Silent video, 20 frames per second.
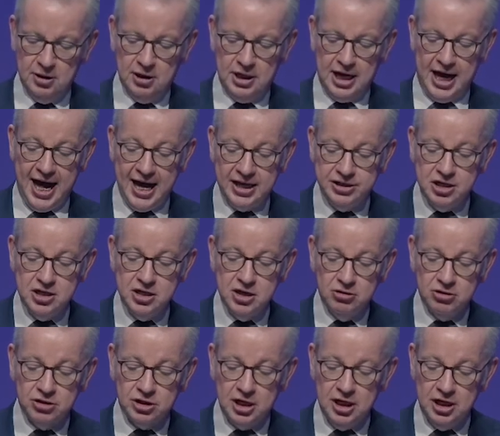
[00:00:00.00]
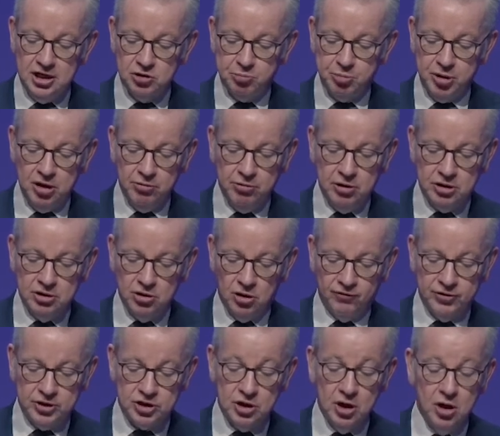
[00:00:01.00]
Andy knows that his period in
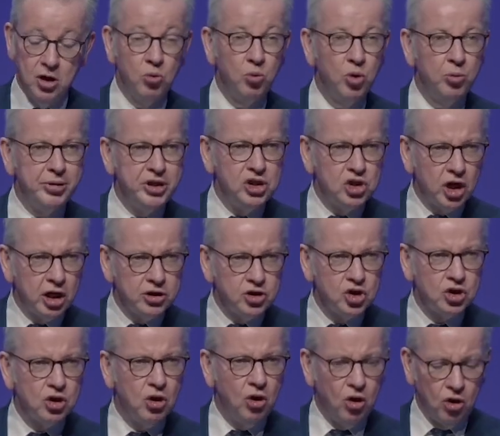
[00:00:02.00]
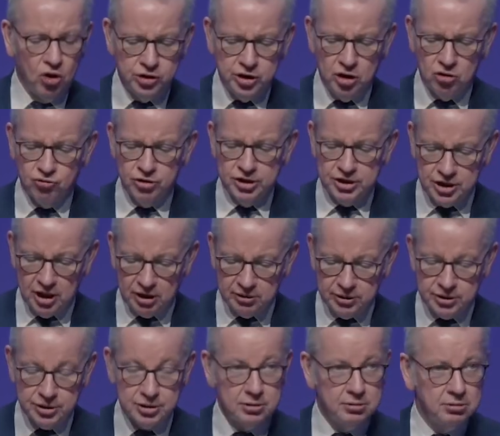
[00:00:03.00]
office will be judged on
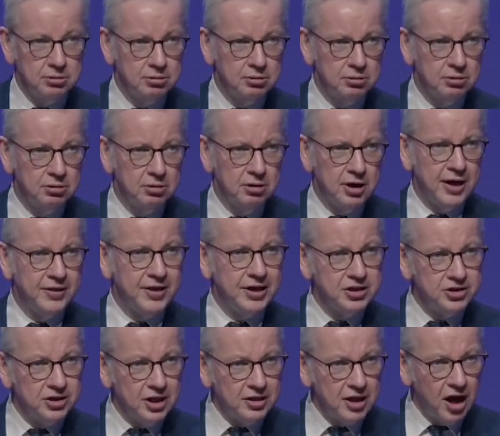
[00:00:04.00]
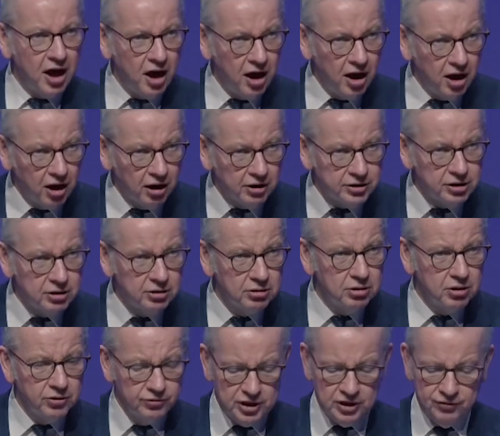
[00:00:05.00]
results, and that is at the heart of
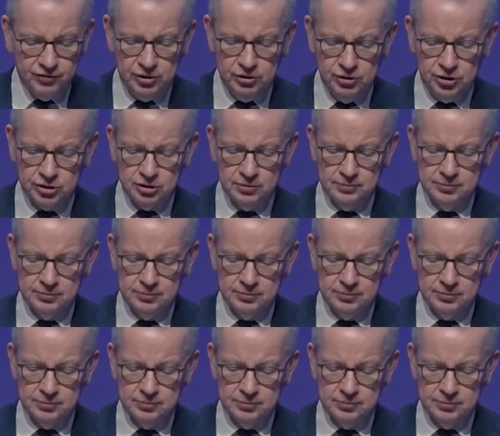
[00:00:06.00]
devolution.